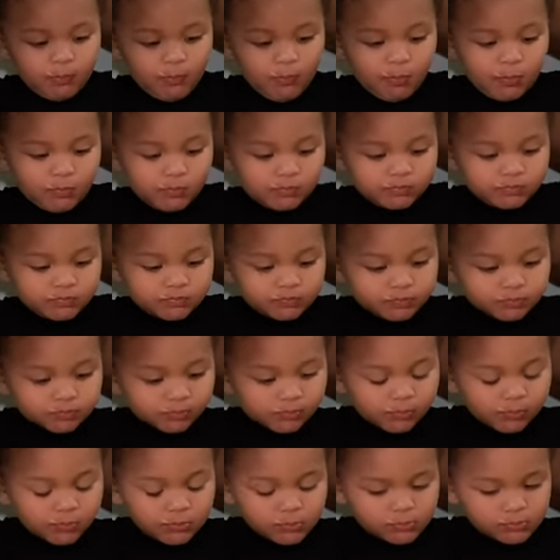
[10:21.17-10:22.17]

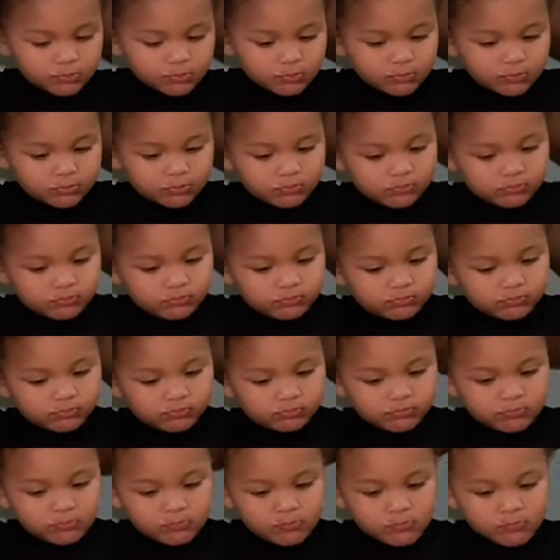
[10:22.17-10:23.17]

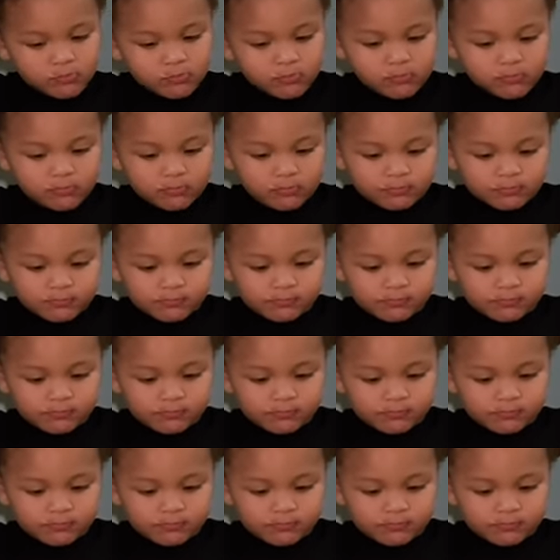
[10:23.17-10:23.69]
This person isn't speaking.